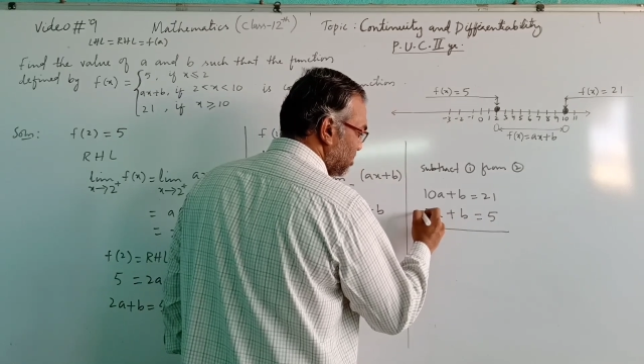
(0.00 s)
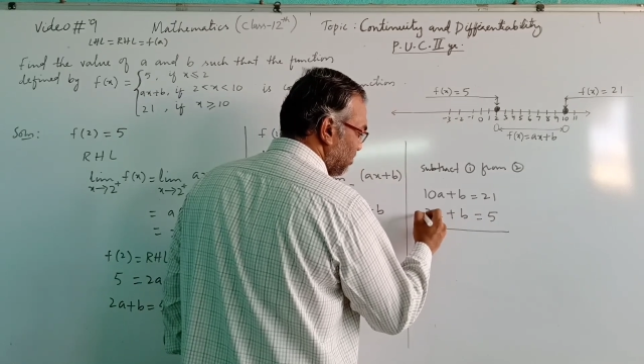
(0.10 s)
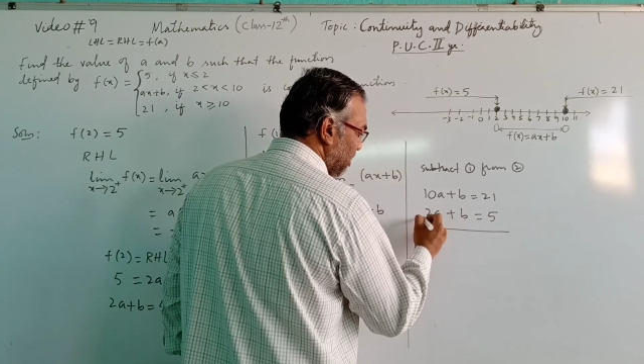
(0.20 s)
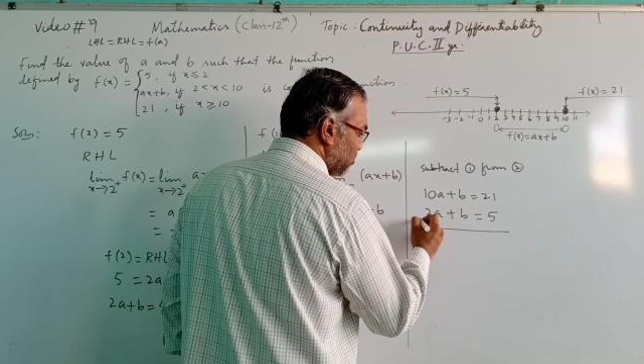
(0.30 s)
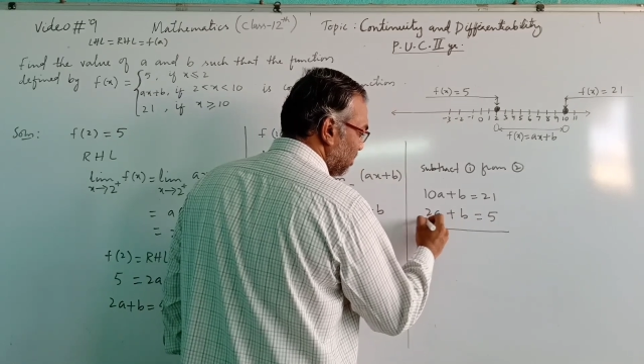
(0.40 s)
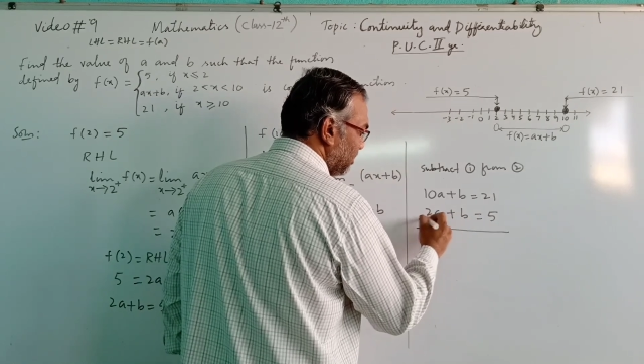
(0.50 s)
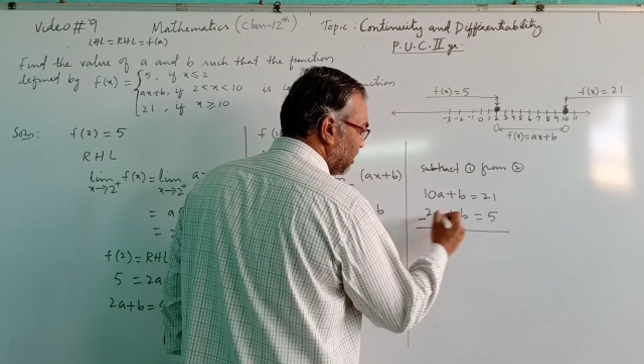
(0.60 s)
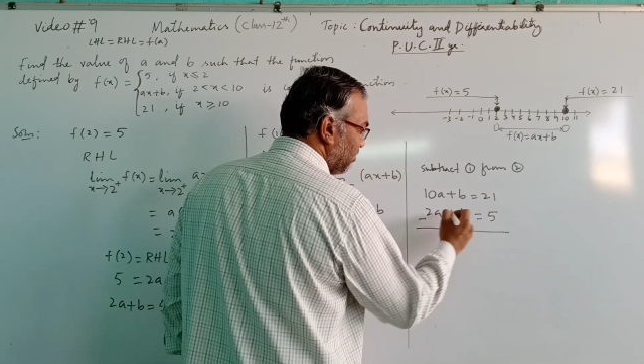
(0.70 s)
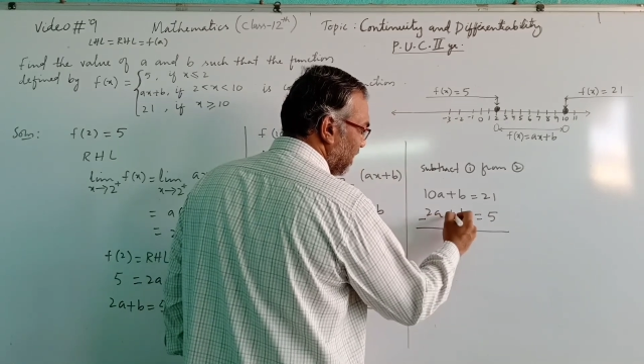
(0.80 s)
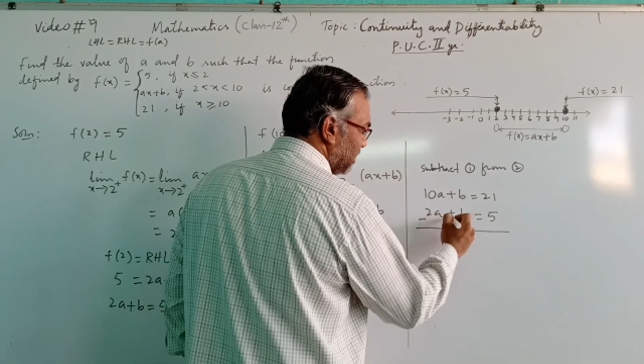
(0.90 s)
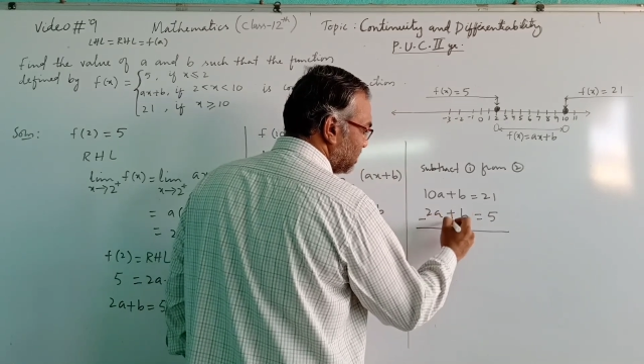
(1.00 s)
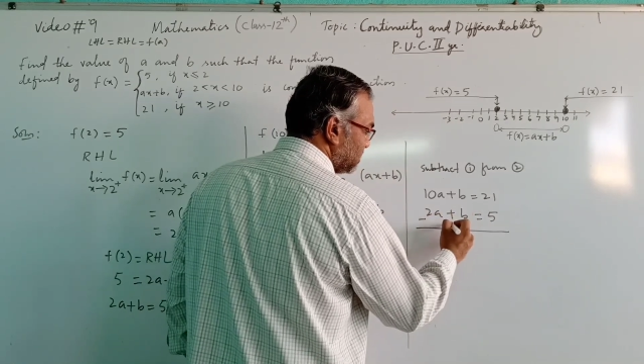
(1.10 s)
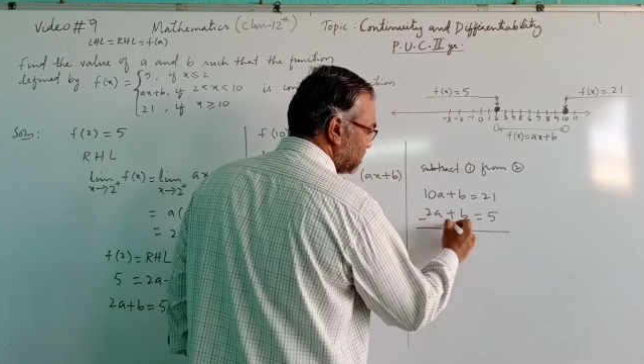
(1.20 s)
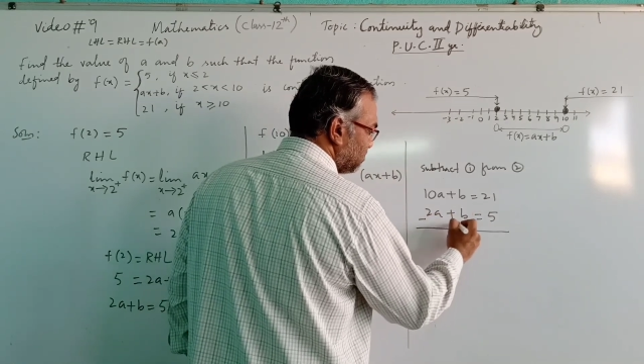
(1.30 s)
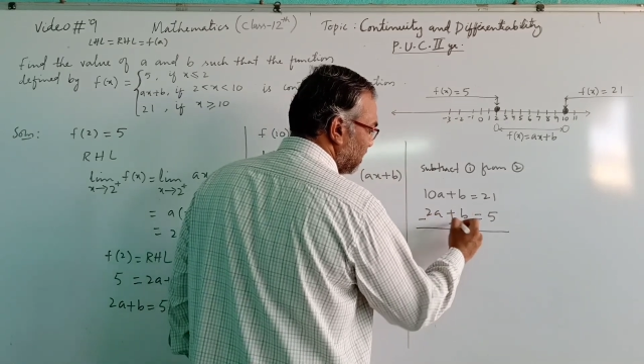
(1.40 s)
This plus will become
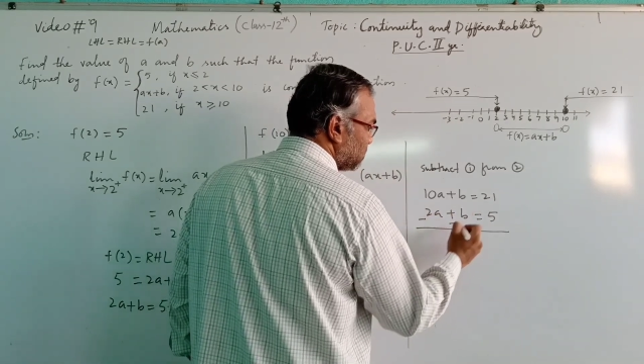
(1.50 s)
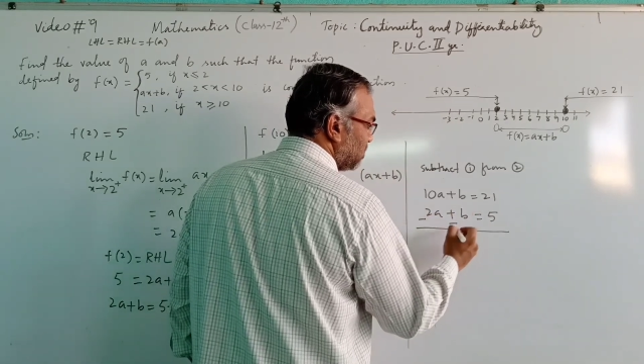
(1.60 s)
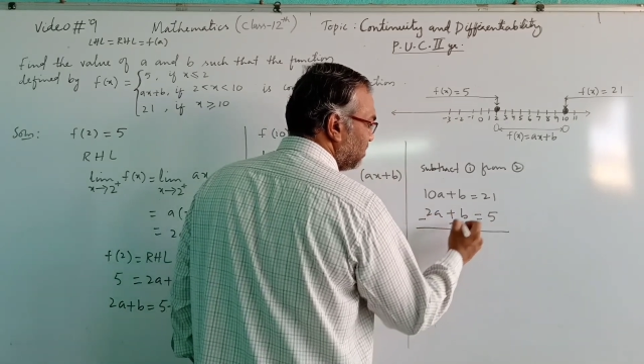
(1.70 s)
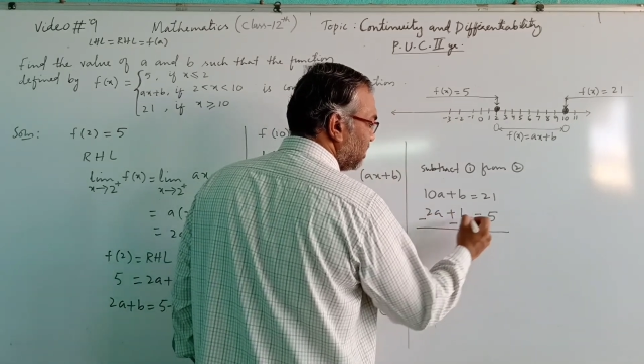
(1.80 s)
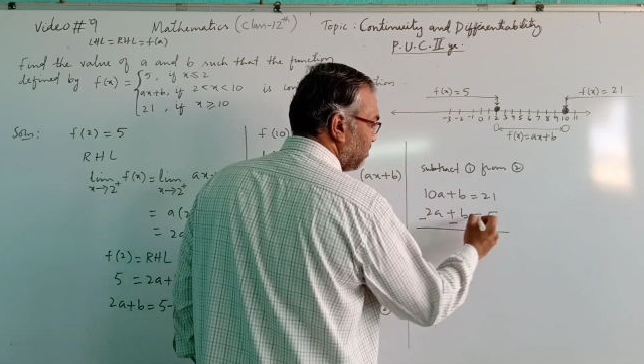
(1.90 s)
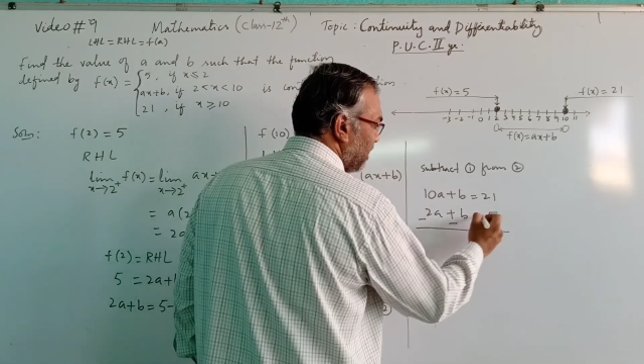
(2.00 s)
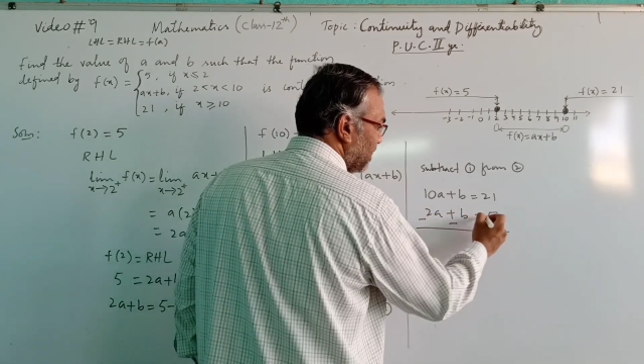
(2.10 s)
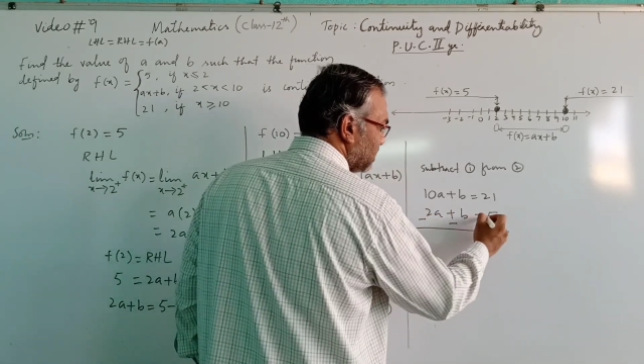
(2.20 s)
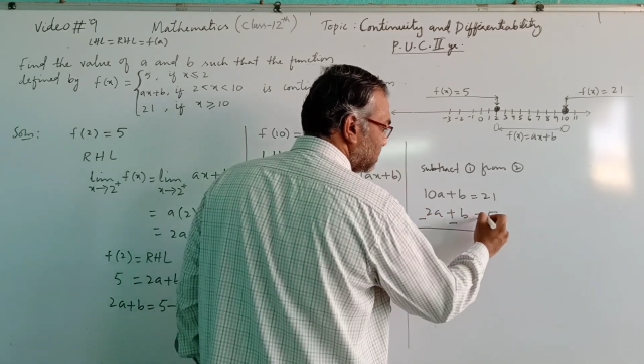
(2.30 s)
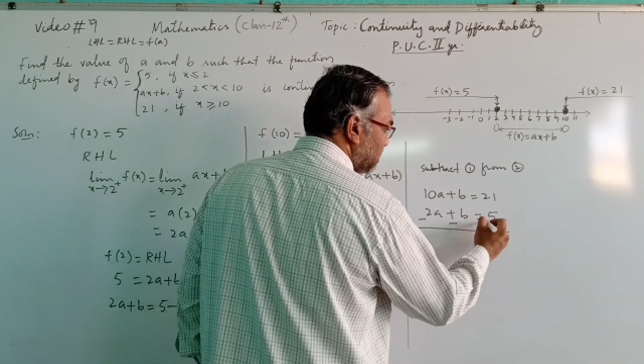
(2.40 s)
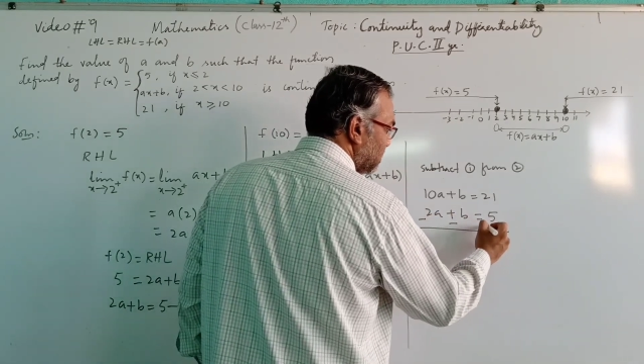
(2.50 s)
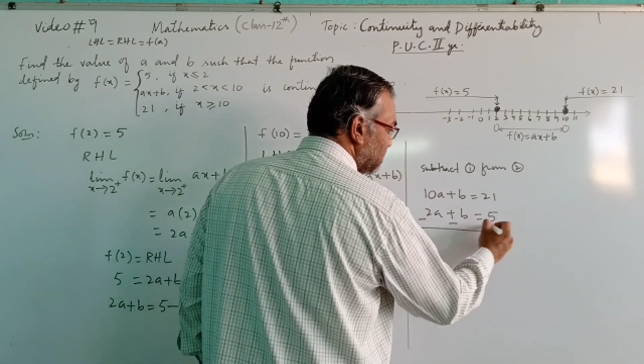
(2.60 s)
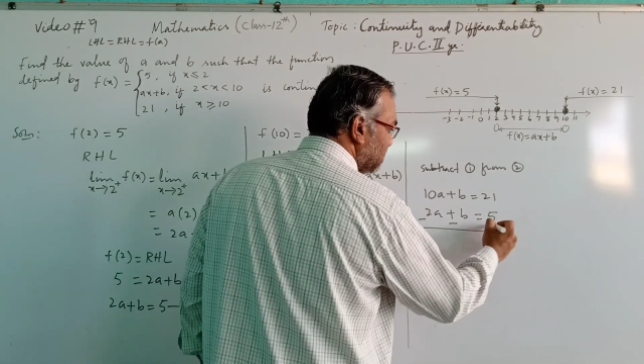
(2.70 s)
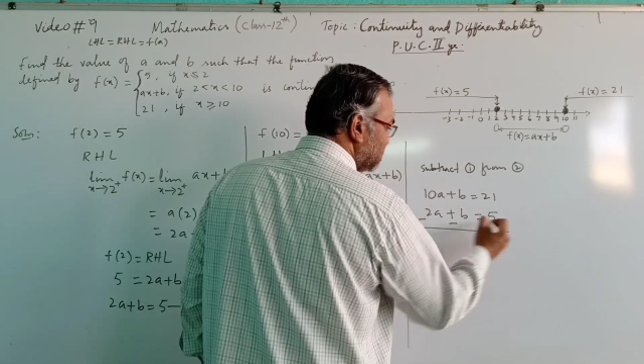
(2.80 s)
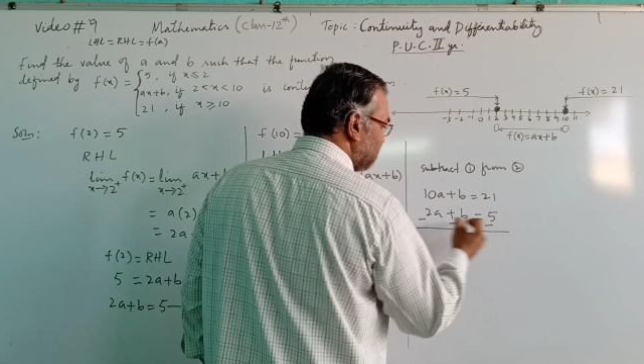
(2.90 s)
minus, this plus will become minus,
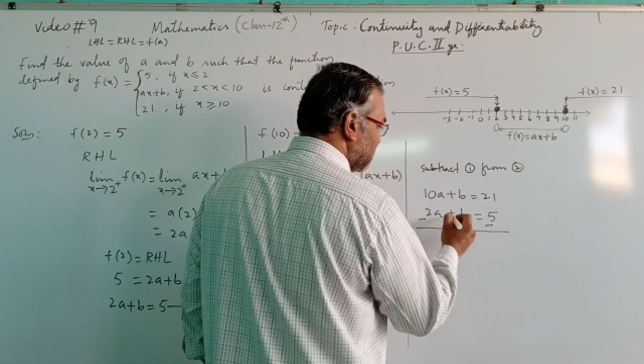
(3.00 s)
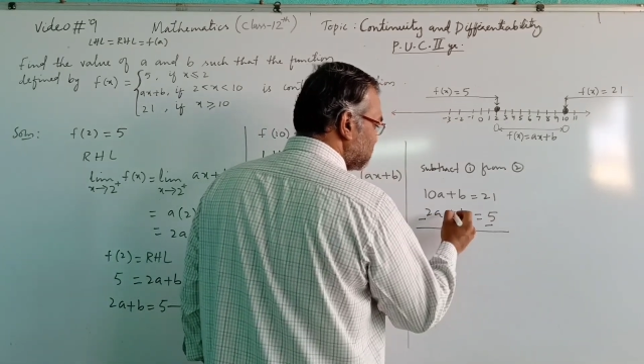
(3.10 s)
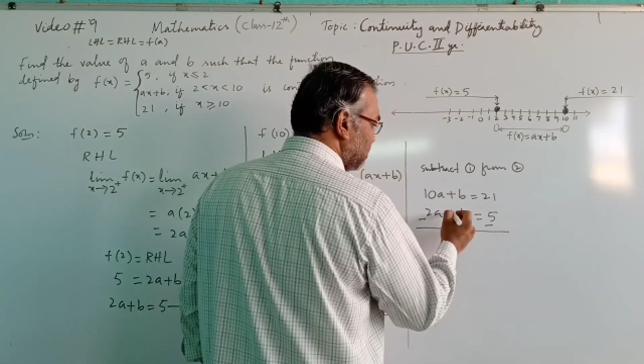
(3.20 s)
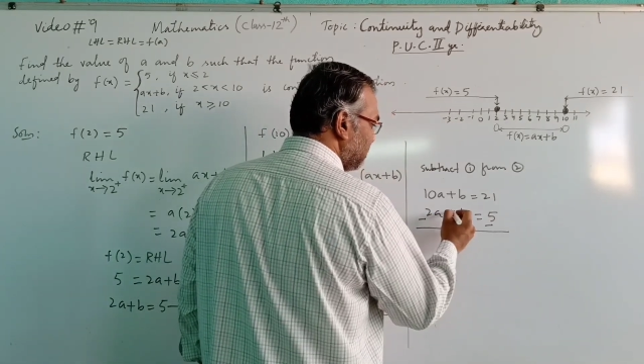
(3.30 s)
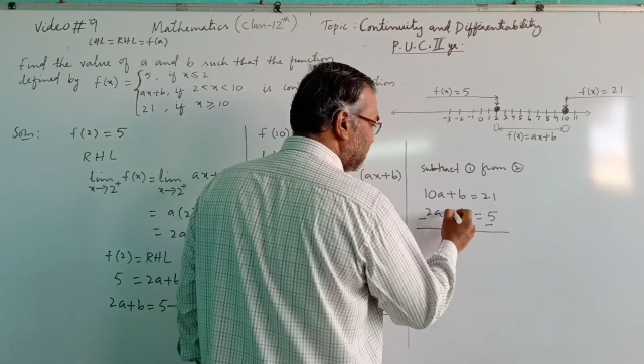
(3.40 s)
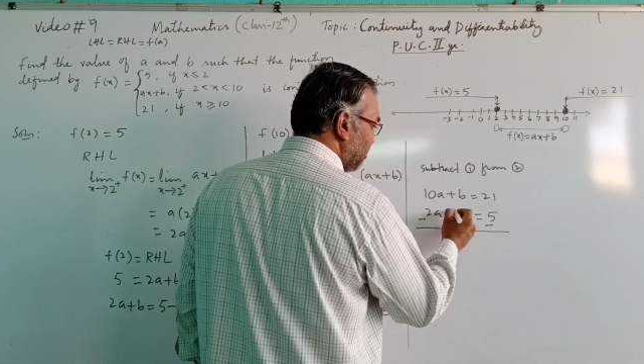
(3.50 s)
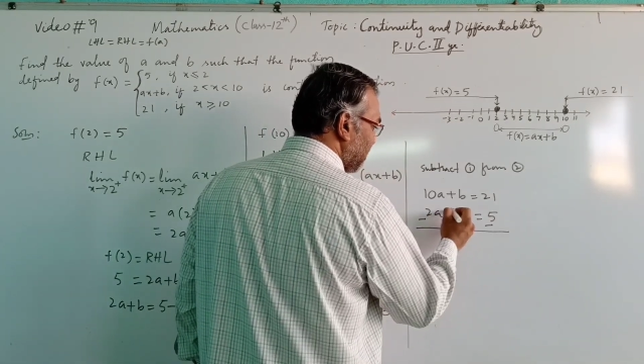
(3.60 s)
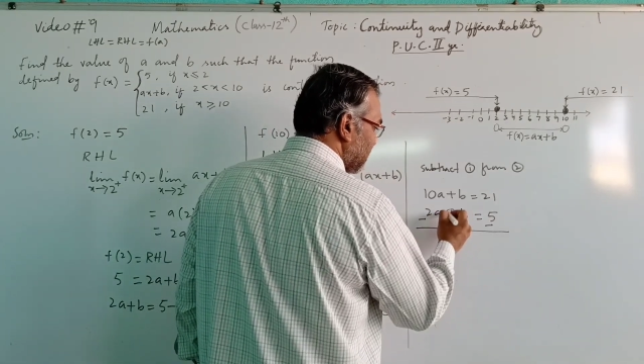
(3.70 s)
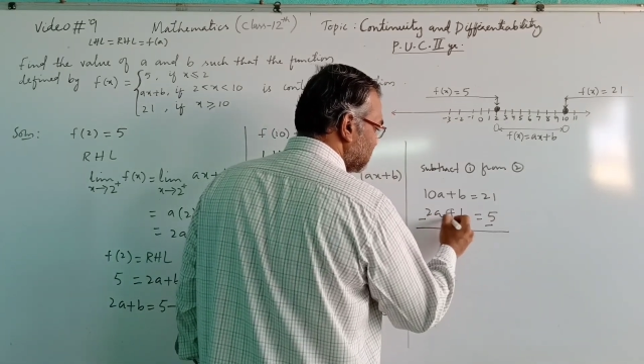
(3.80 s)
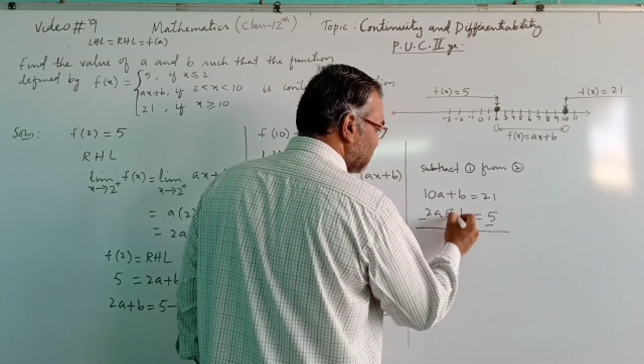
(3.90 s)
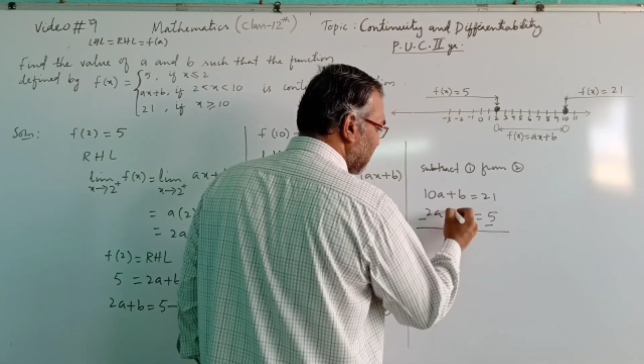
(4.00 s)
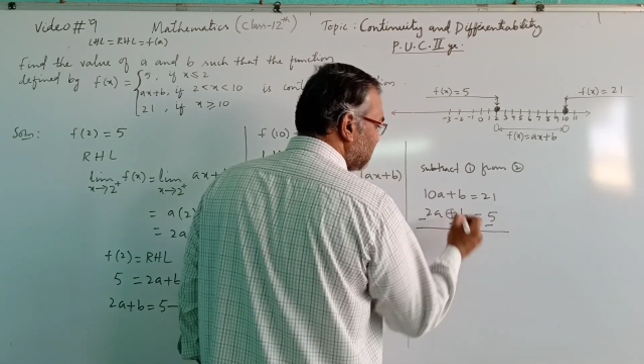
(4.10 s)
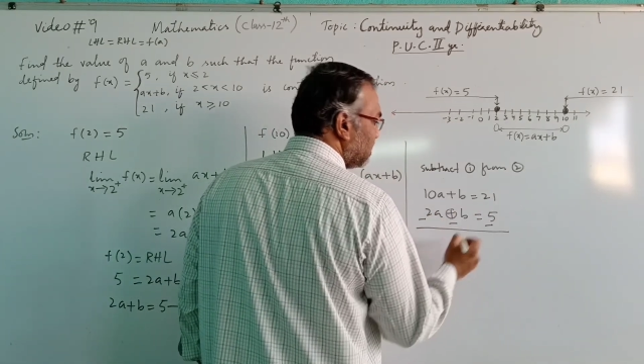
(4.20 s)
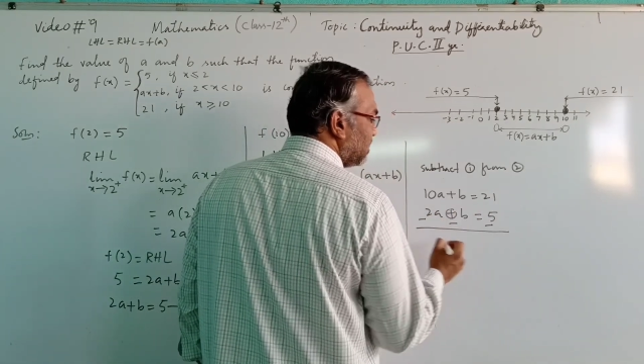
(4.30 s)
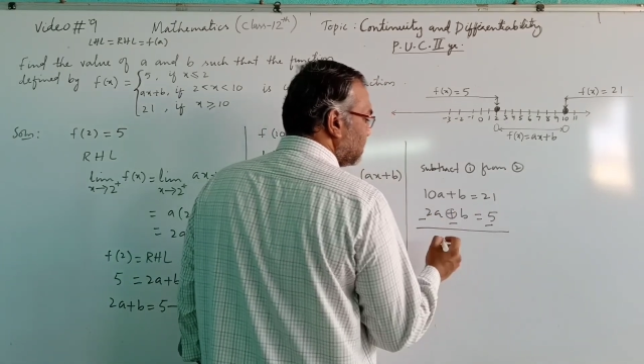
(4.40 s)
this plus will become minus,
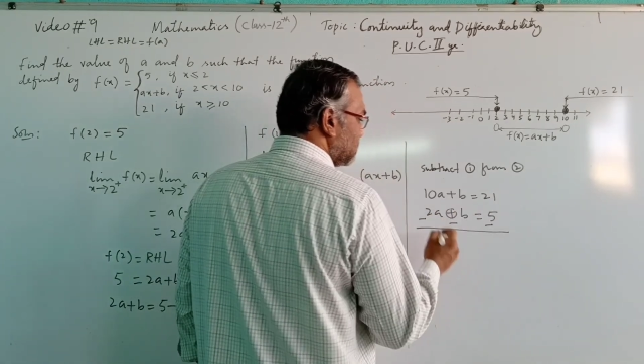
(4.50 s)
right?